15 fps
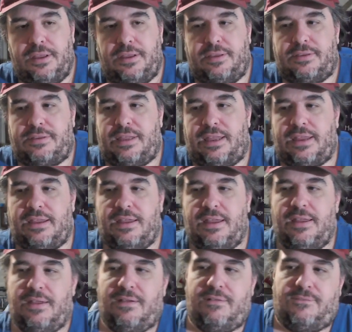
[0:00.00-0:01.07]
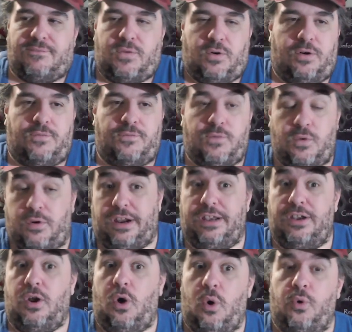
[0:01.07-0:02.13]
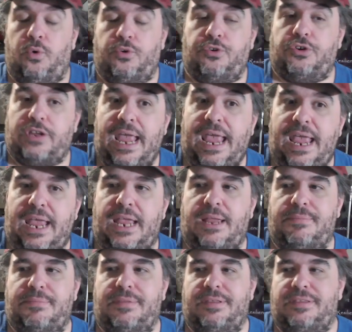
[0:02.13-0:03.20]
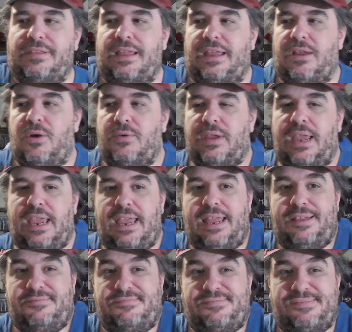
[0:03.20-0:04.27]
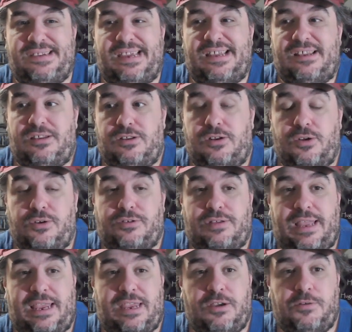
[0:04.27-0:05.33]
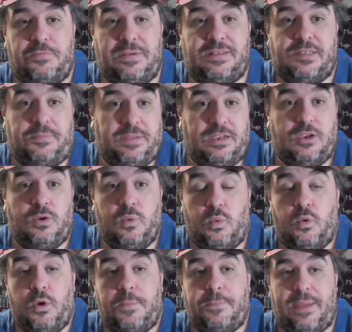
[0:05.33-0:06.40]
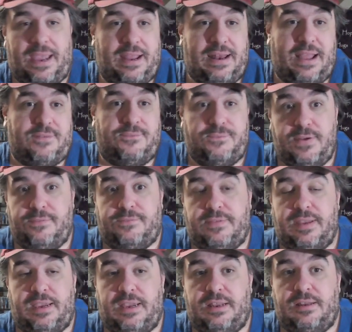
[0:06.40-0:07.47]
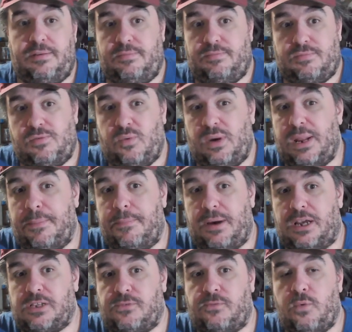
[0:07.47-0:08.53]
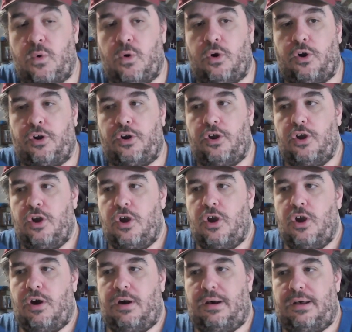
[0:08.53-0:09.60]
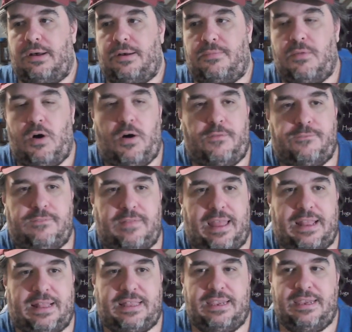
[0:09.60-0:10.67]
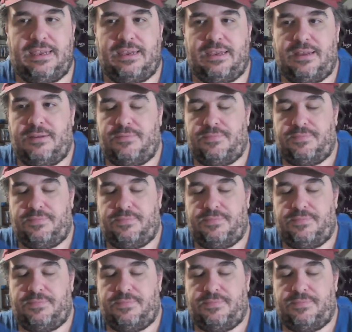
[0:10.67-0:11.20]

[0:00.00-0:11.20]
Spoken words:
It's like for an older game, it's like okay, it looks like it would be something you would pay like 15-20 bucks for, off like the